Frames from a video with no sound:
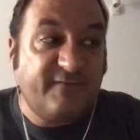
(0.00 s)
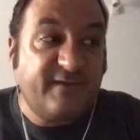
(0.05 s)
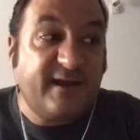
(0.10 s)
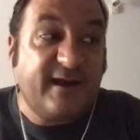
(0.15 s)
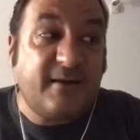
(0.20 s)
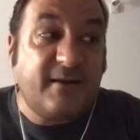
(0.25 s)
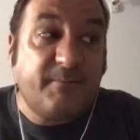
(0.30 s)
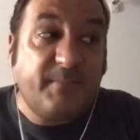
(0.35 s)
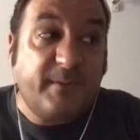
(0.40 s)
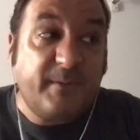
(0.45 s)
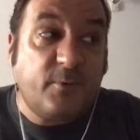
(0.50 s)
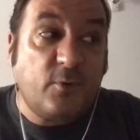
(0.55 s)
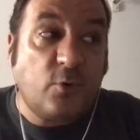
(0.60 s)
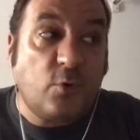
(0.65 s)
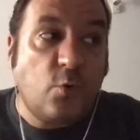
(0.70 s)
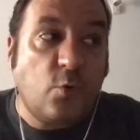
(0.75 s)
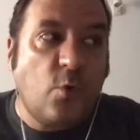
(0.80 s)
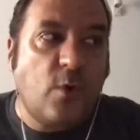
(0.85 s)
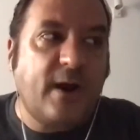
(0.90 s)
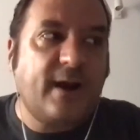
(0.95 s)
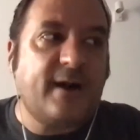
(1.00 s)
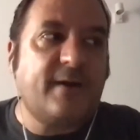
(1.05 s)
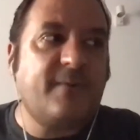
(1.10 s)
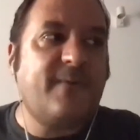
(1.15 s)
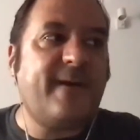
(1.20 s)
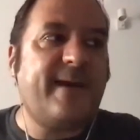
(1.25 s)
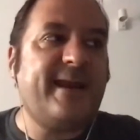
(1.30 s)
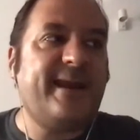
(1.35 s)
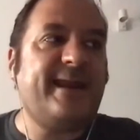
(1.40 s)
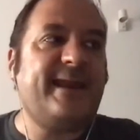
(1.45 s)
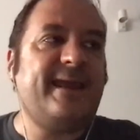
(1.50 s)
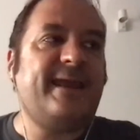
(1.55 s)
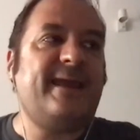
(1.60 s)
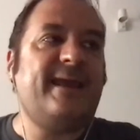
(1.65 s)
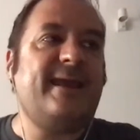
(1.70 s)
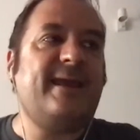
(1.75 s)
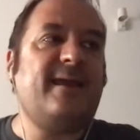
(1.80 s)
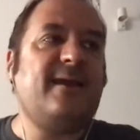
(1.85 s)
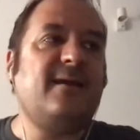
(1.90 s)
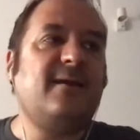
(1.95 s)
There are people who are
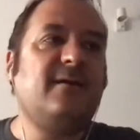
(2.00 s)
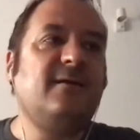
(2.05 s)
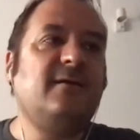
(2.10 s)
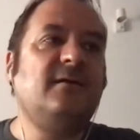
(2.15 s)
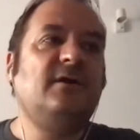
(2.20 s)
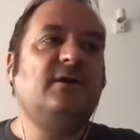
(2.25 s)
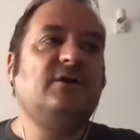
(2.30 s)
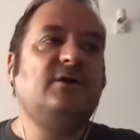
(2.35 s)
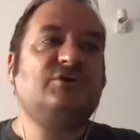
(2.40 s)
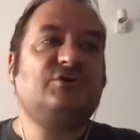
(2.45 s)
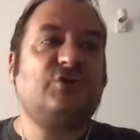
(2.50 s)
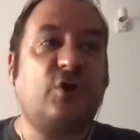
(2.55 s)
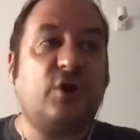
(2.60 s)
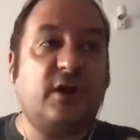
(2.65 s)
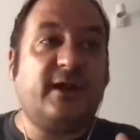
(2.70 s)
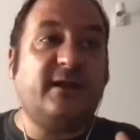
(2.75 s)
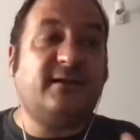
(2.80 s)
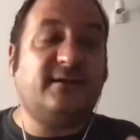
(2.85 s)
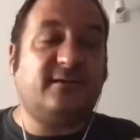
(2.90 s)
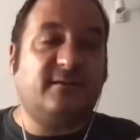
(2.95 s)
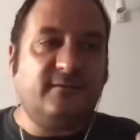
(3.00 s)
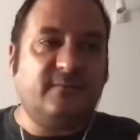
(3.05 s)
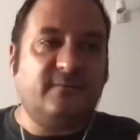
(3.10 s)
very solid,